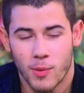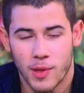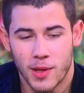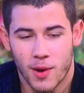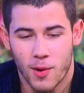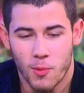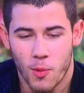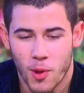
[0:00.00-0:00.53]

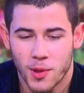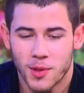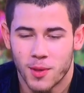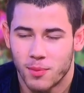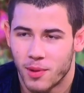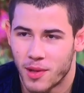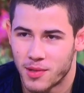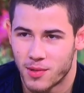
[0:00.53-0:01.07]
We are working
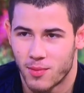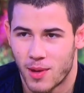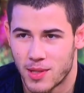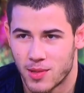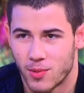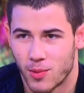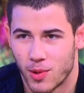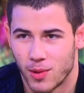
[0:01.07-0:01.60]
on plans for the
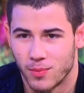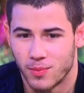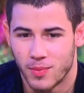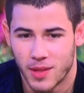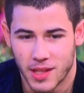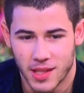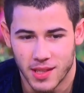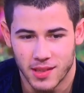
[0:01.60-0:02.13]
rest of the world.
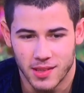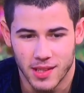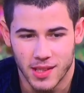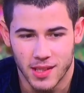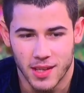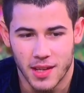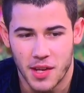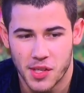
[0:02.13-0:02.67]

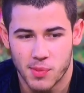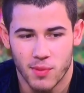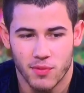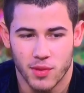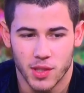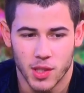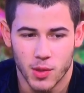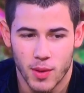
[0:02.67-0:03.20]
The announcement
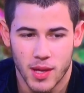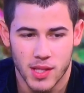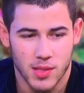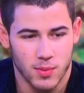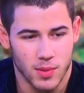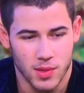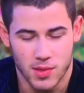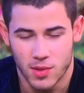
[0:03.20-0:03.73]
for the
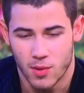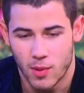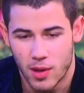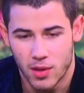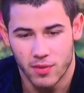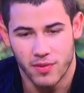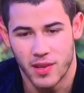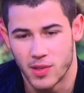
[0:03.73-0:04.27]
US went so
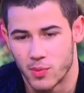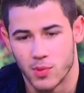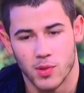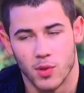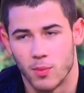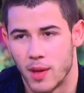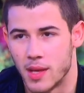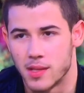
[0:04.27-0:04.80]
well, the fans were
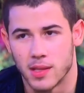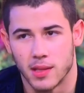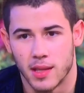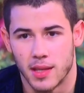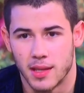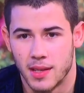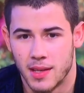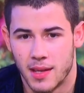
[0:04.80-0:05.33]
so amazing
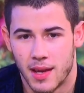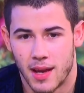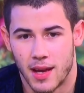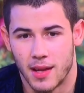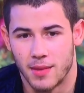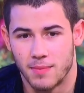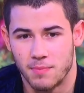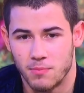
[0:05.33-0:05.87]
that
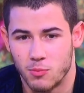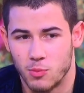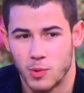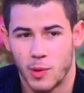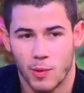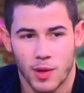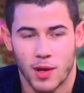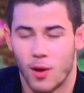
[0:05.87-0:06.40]

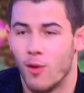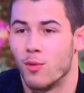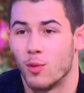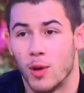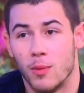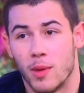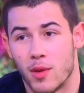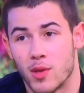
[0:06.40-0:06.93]
we were kind of
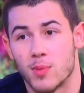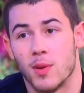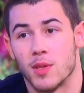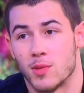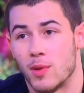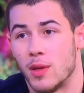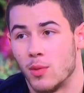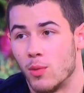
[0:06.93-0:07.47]
overwhelmed by the
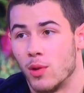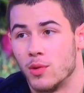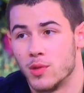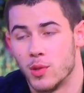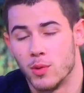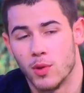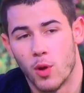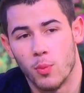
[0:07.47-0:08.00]
response around the world
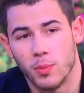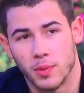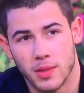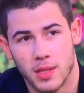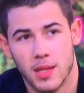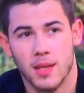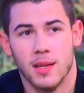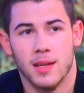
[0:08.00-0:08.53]
too, and
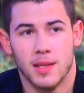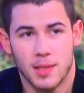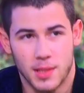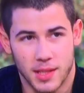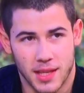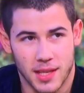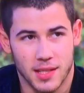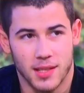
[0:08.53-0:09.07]
hoping
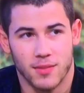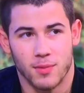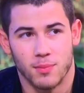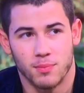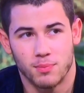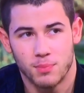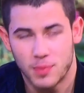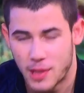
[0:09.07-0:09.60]
to get to
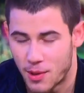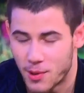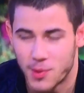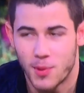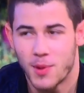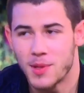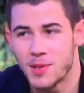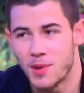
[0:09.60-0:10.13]
different
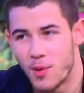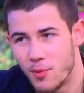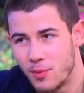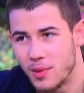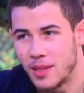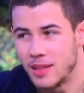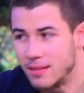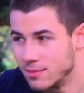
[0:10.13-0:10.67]
territories and
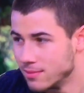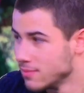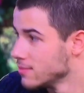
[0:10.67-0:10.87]
hopefully.